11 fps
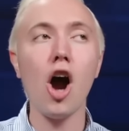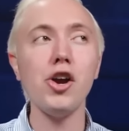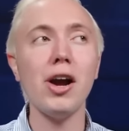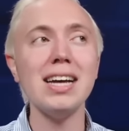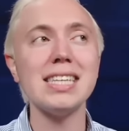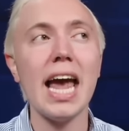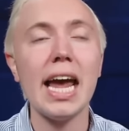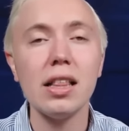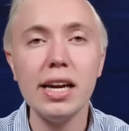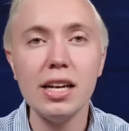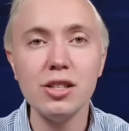Are you guys
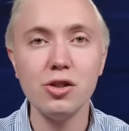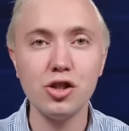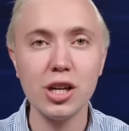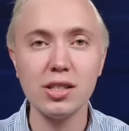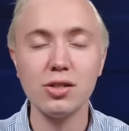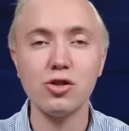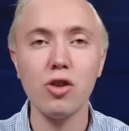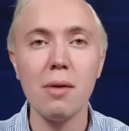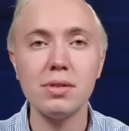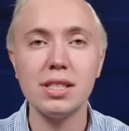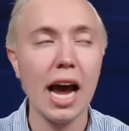aliens who just
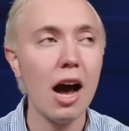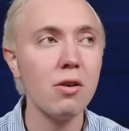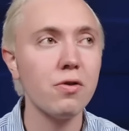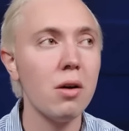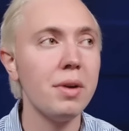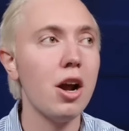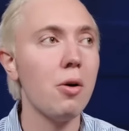dropped down from,